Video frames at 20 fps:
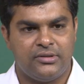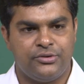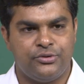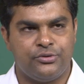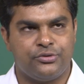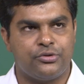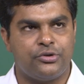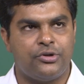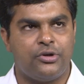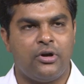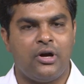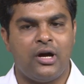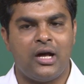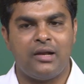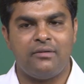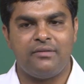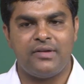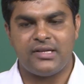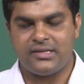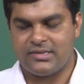You should
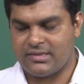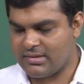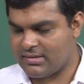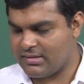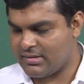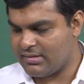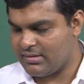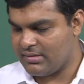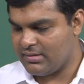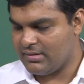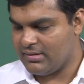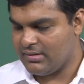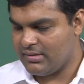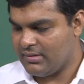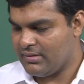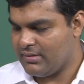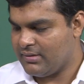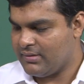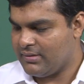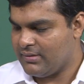always
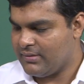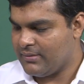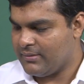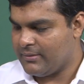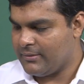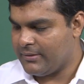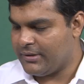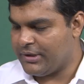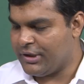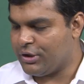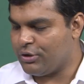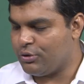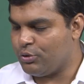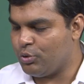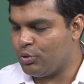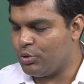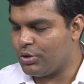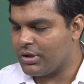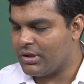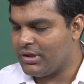
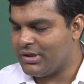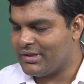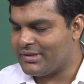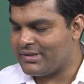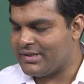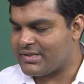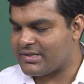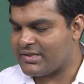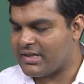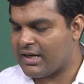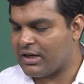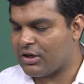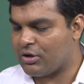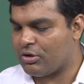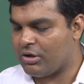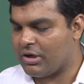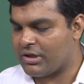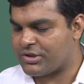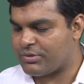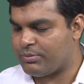ignore the sunk
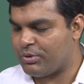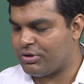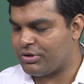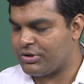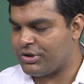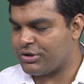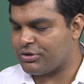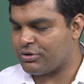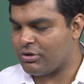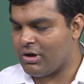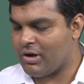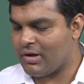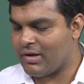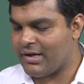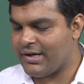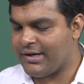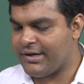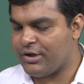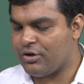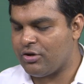cost because it's
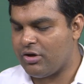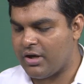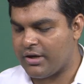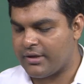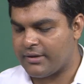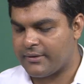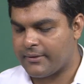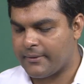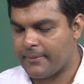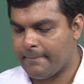already gone.